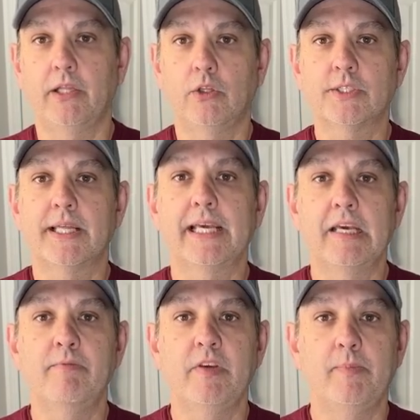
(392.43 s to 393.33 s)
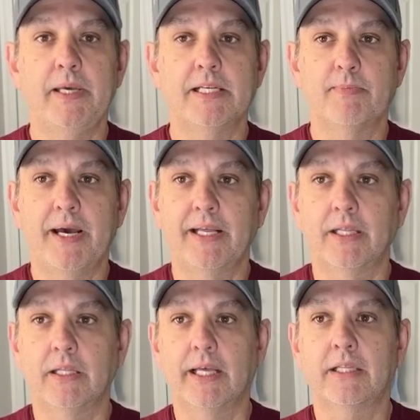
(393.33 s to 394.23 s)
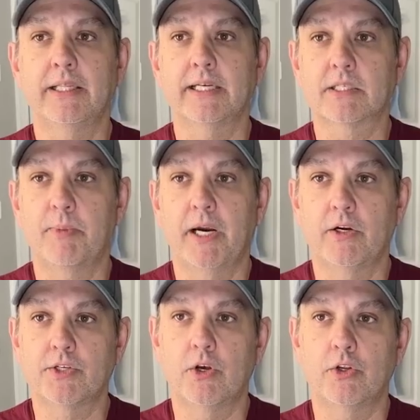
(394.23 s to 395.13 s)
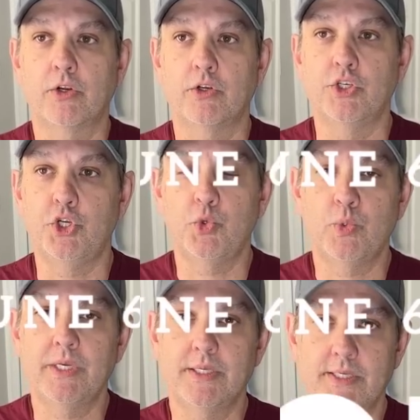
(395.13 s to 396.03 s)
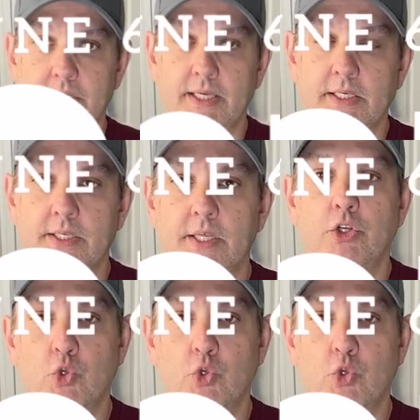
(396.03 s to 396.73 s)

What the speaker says: it looks like MVP's patent likely expires on June 6th,